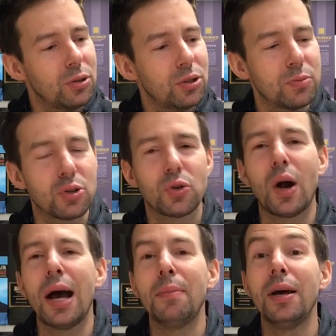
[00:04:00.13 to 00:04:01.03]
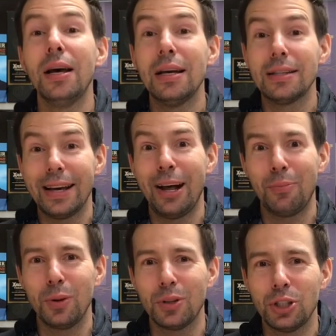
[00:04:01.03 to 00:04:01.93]
to subscribe to
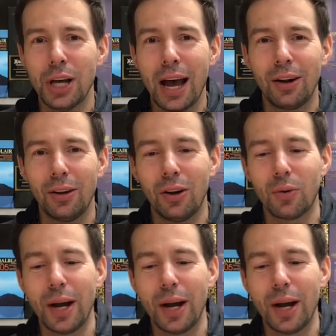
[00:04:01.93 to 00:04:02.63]
help out the channel, all